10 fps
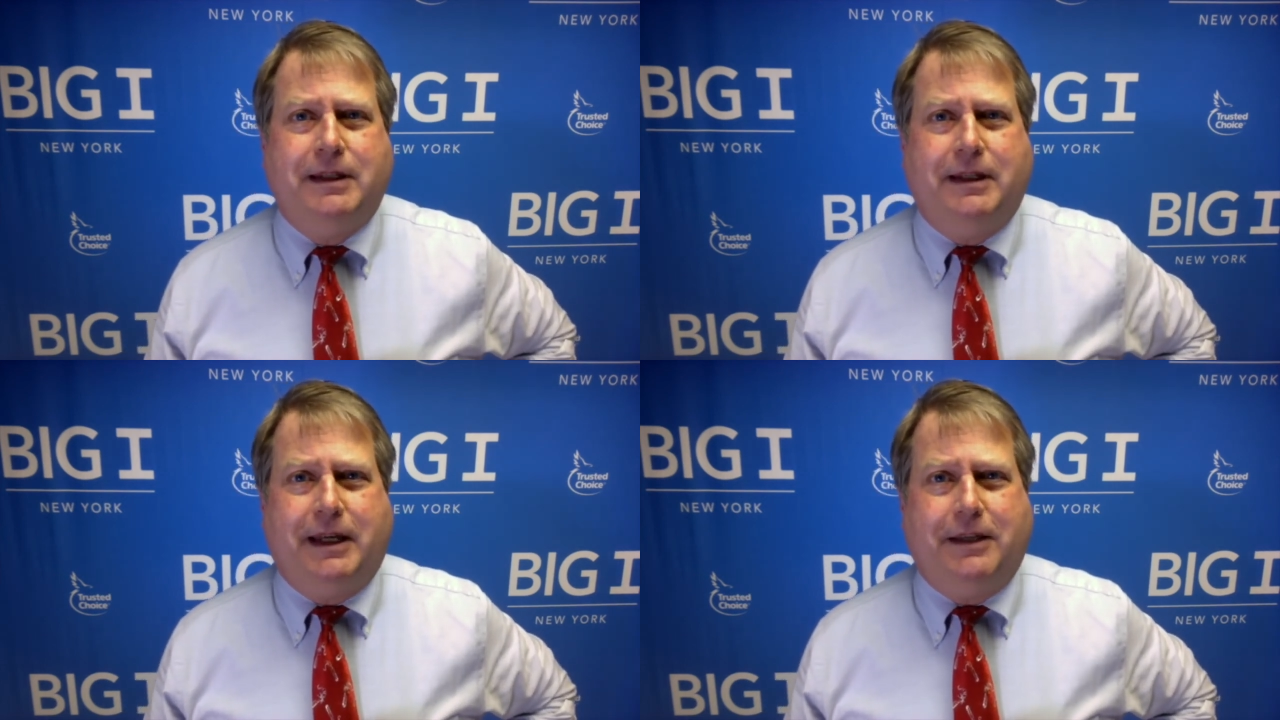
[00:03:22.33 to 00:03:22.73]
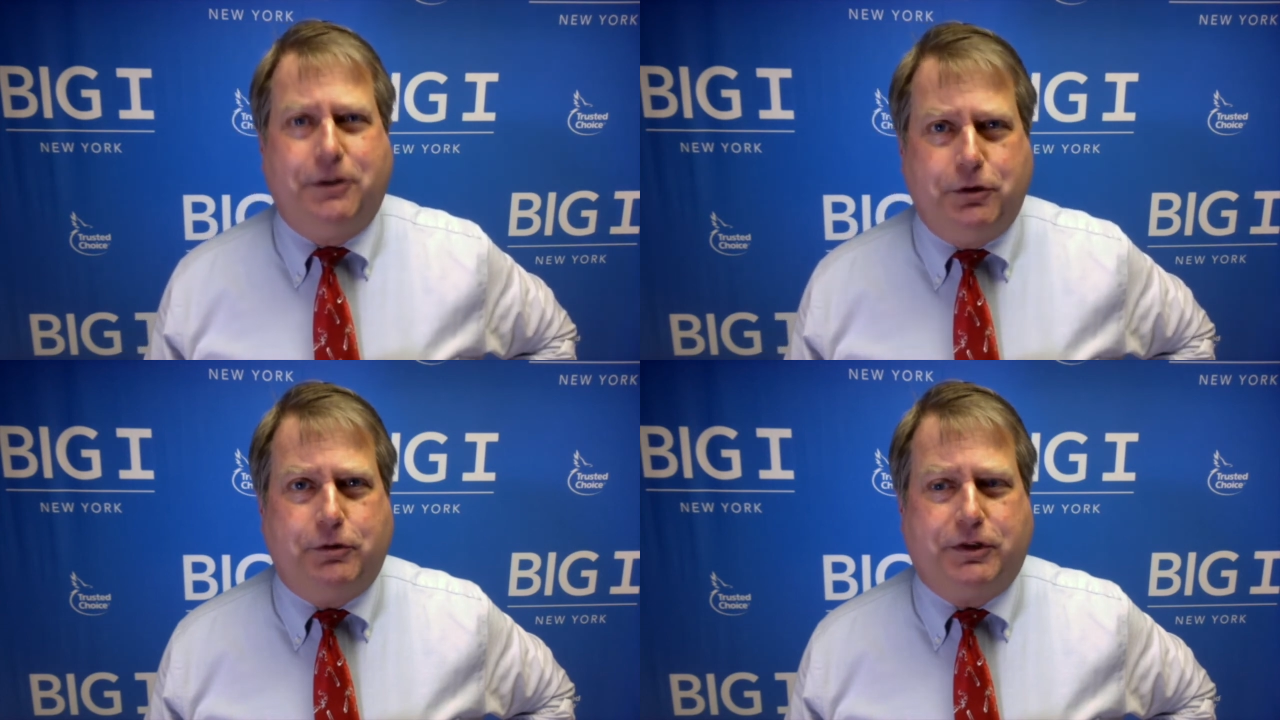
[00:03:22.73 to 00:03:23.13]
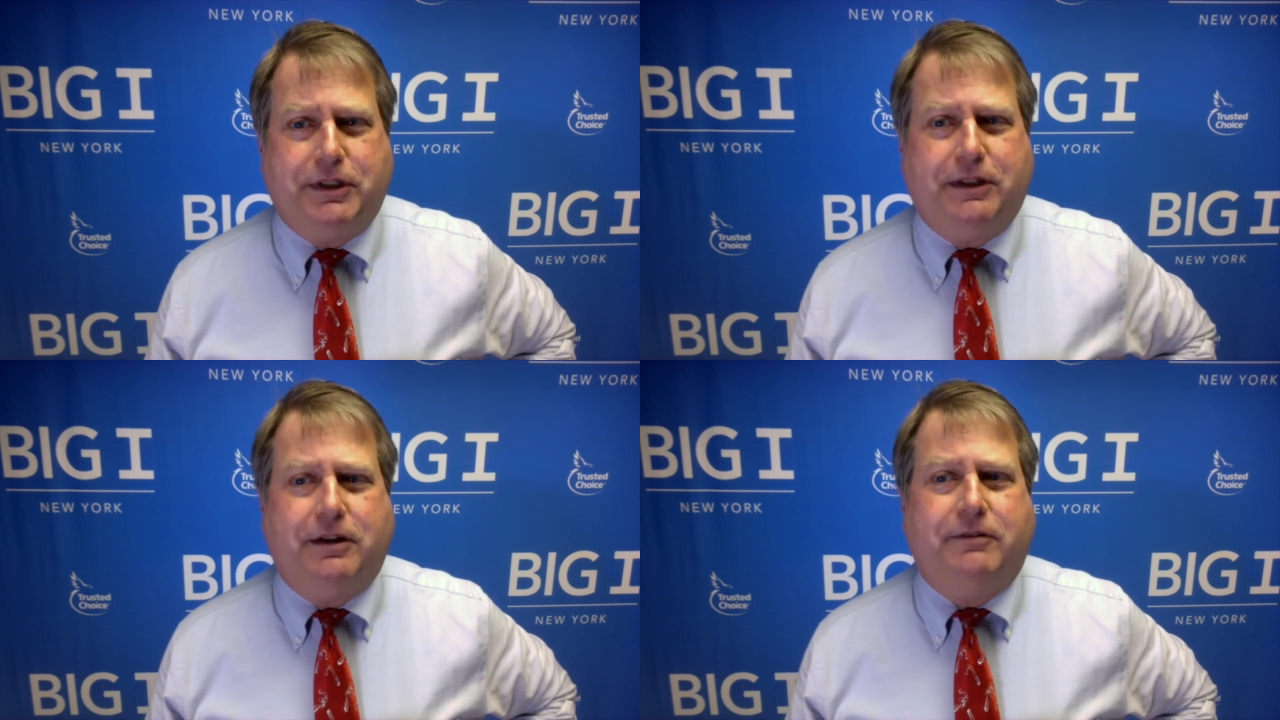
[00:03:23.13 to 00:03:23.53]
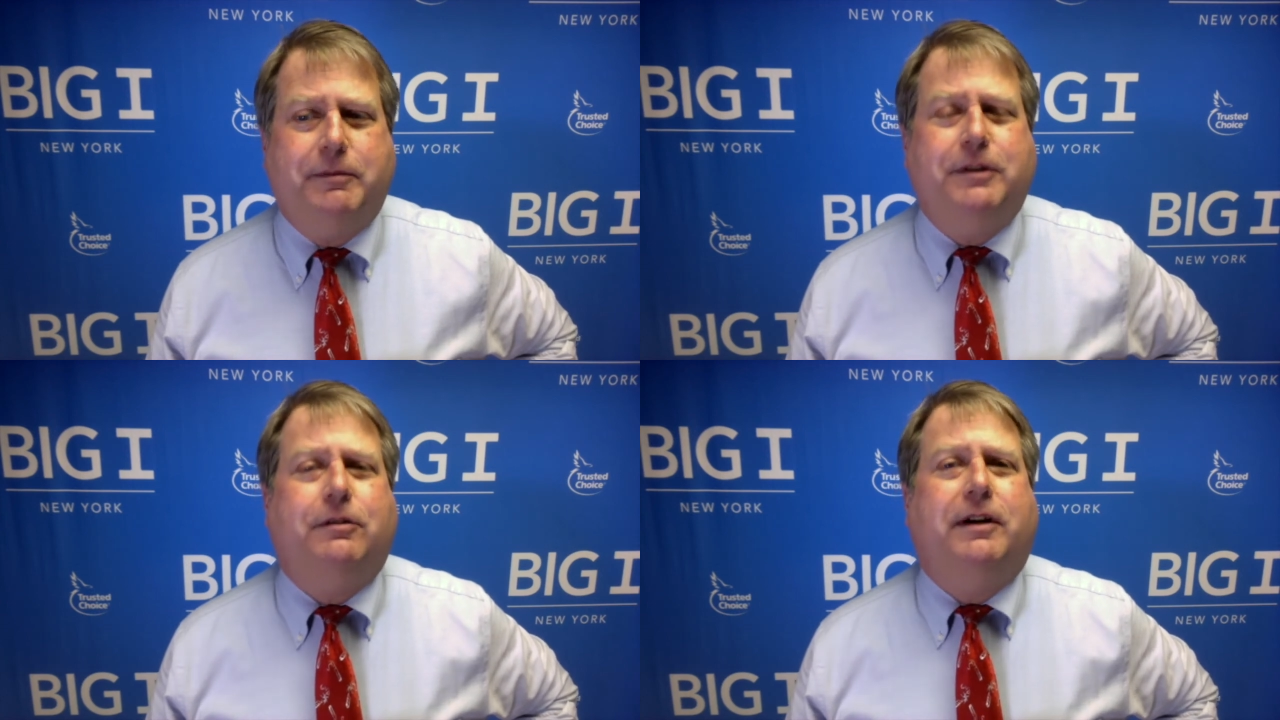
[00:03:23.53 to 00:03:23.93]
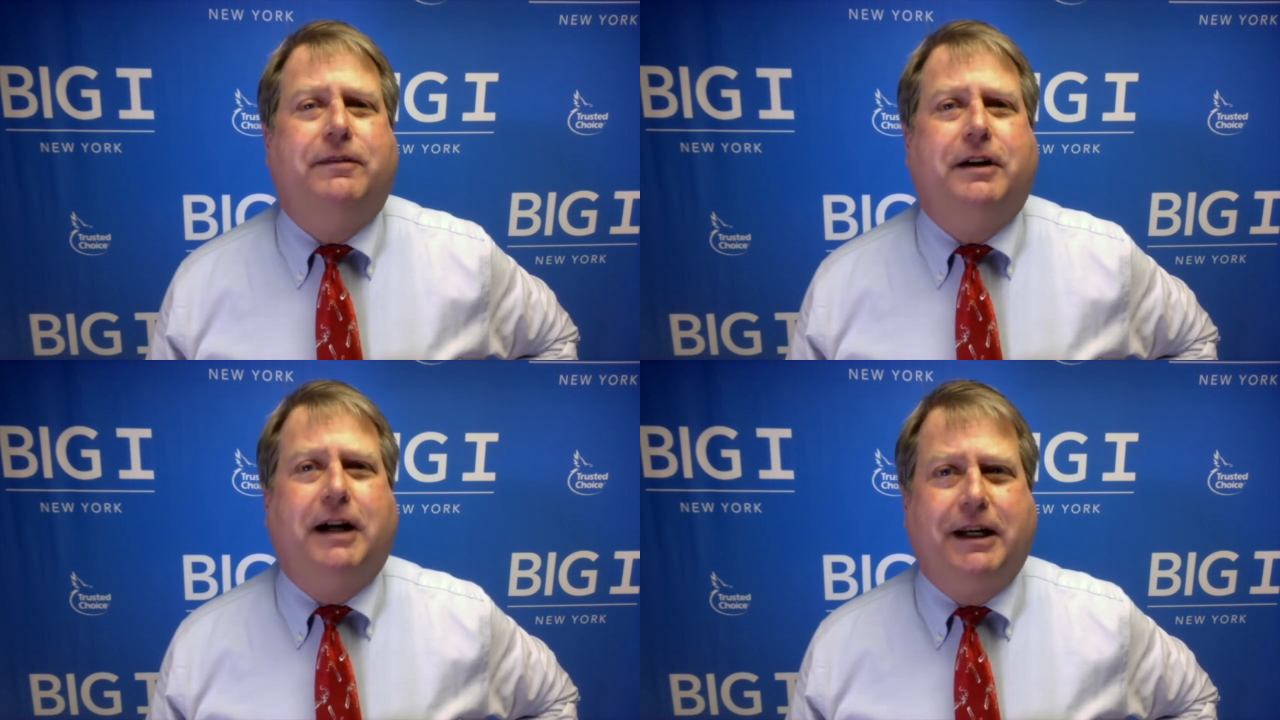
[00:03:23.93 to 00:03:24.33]
and the New York State government
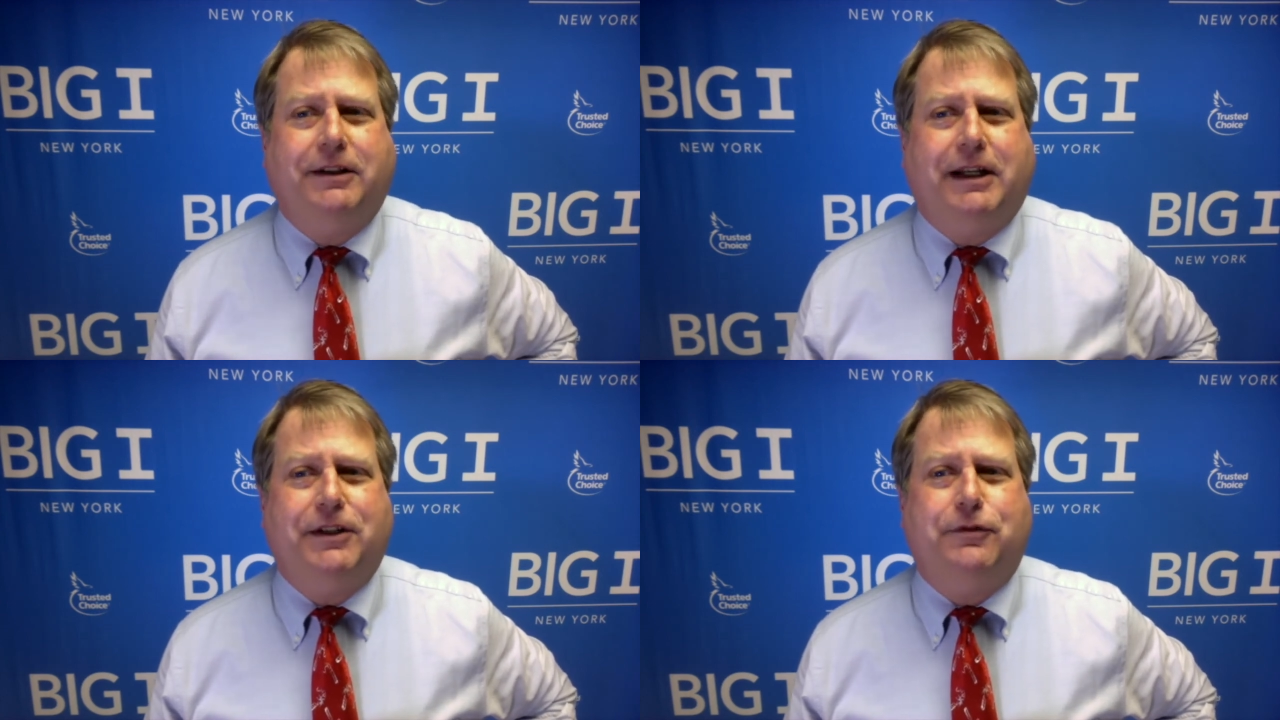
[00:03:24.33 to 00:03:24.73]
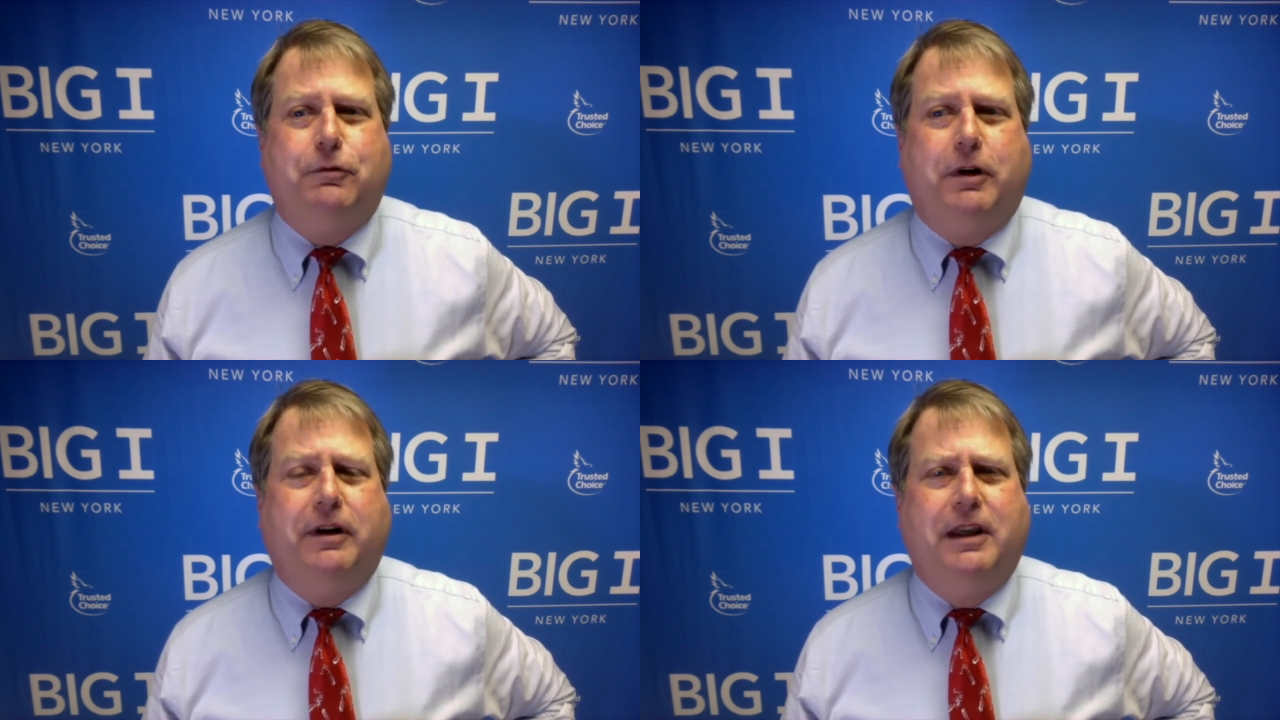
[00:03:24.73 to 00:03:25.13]
offer guidelines for